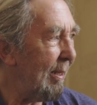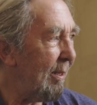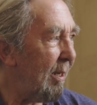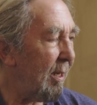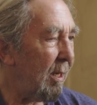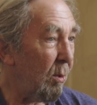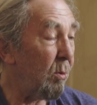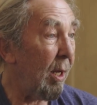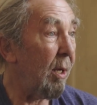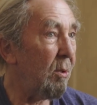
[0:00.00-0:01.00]
an
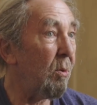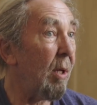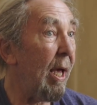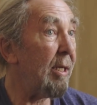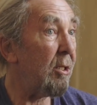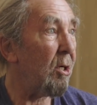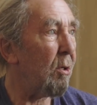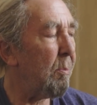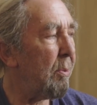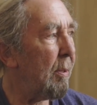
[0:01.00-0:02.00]
old head
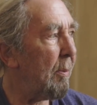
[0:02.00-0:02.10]
shop.